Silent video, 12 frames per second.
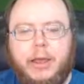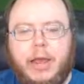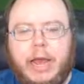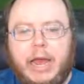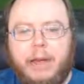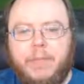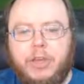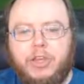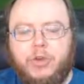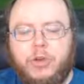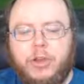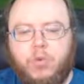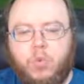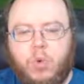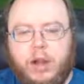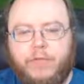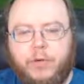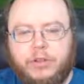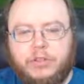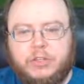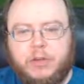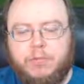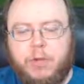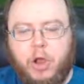but you can reference
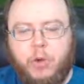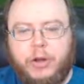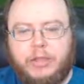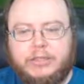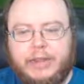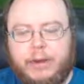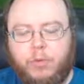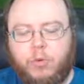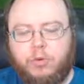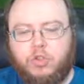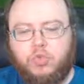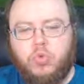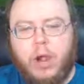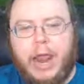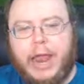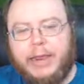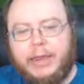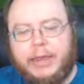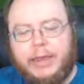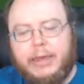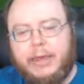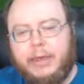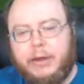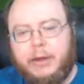components and it will drag
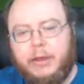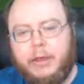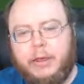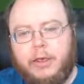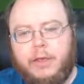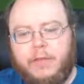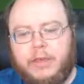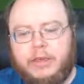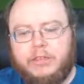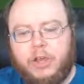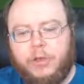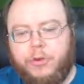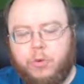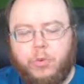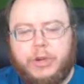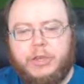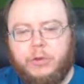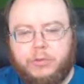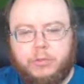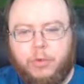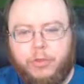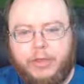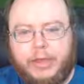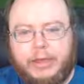in these other
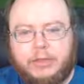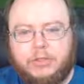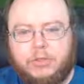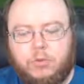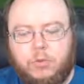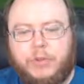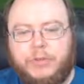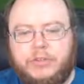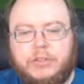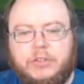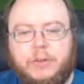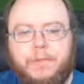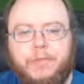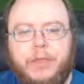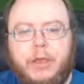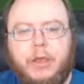reusable things throughout the system.